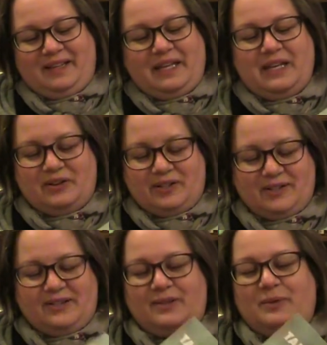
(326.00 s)

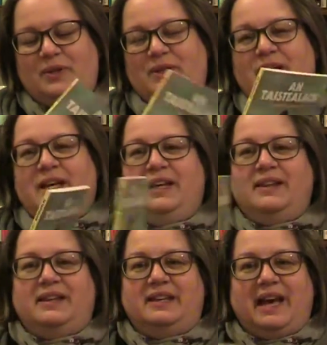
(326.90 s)
eras. So the
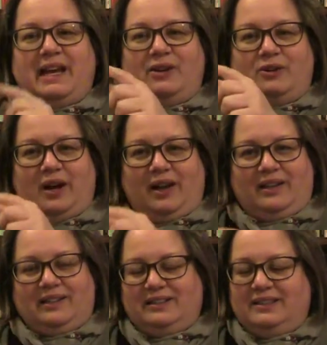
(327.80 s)
yellow
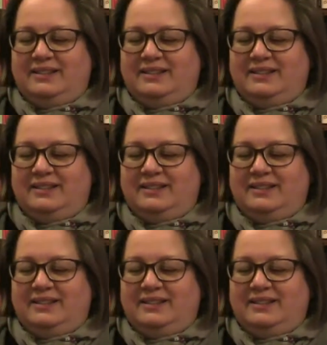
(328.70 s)
colour